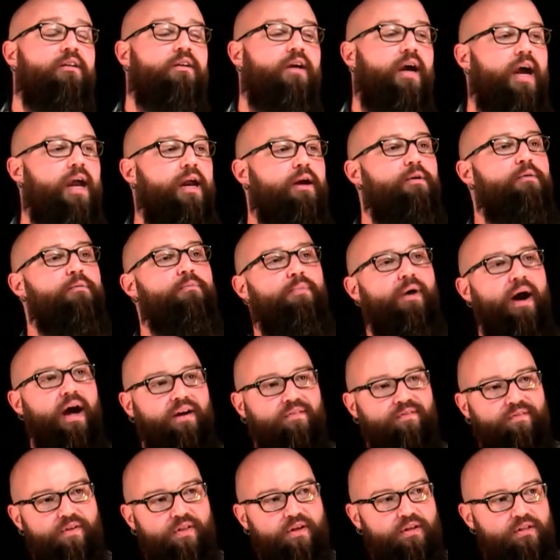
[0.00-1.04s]
Okay, but
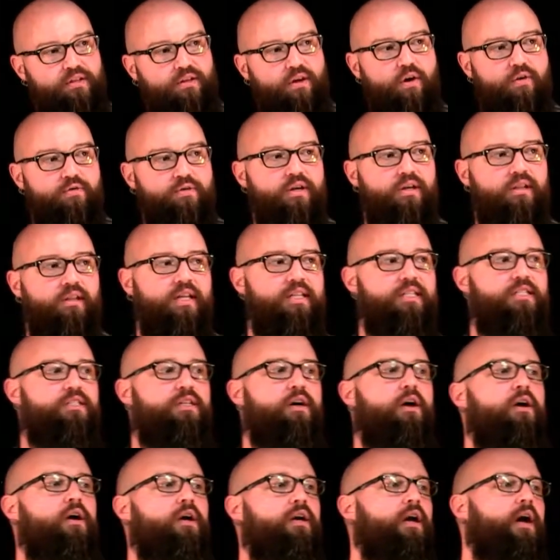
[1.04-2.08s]
for this load, let's
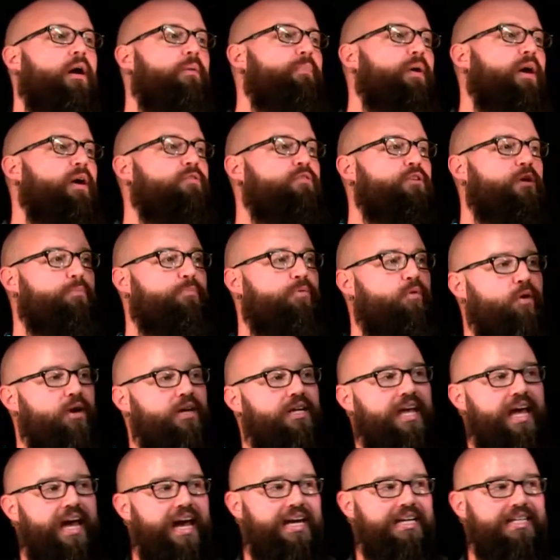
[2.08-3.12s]
talk about
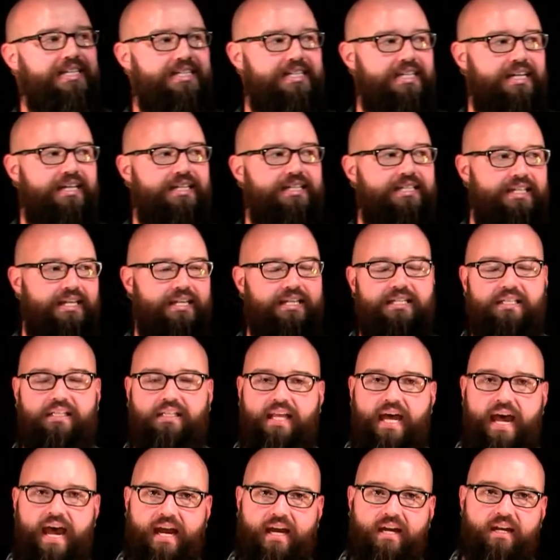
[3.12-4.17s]
0.866
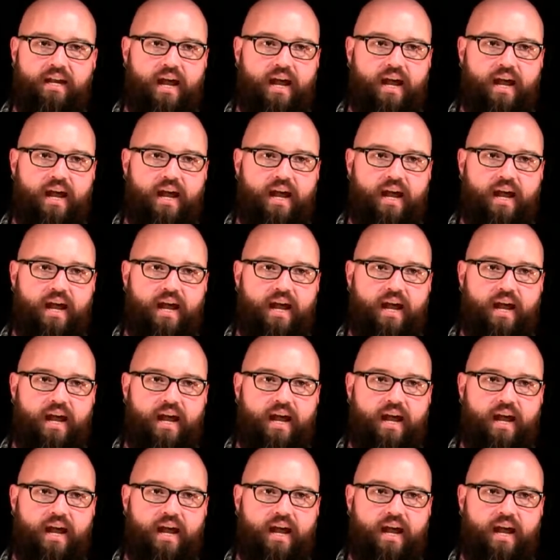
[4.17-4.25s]
lag.